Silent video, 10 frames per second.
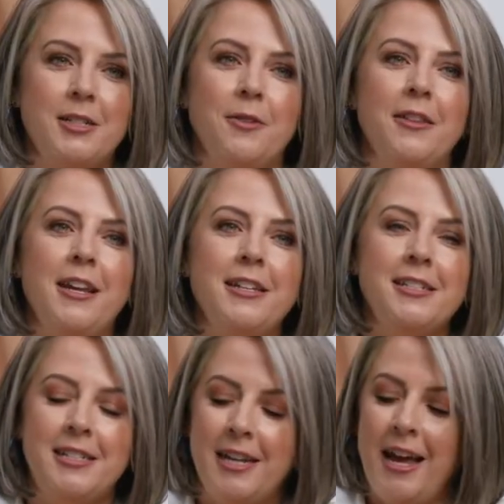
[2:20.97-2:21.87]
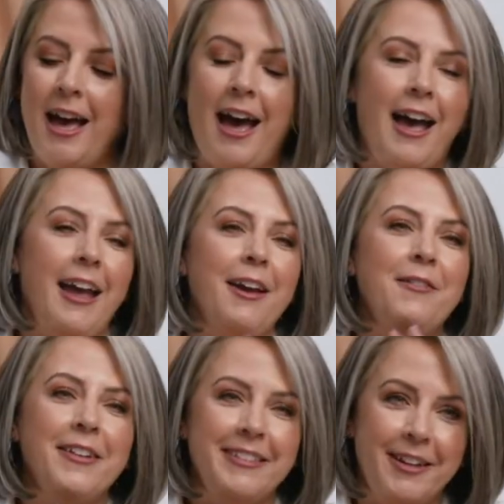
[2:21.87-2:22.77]
this, I have
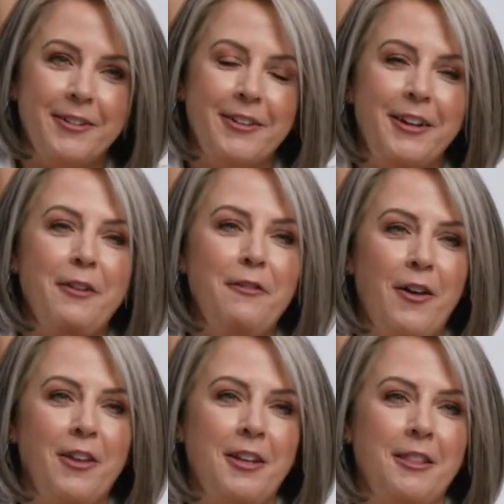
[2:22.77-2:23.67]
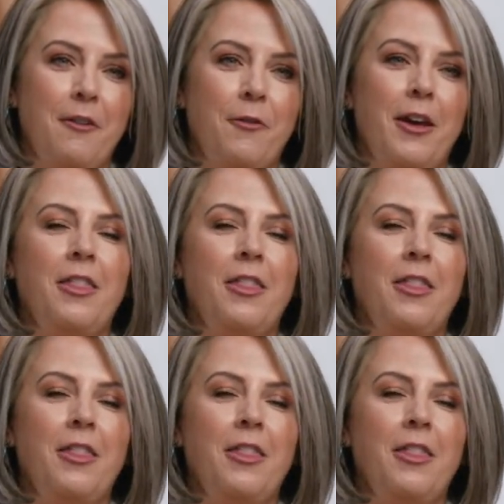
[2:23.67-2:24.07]
literally fallen in love with.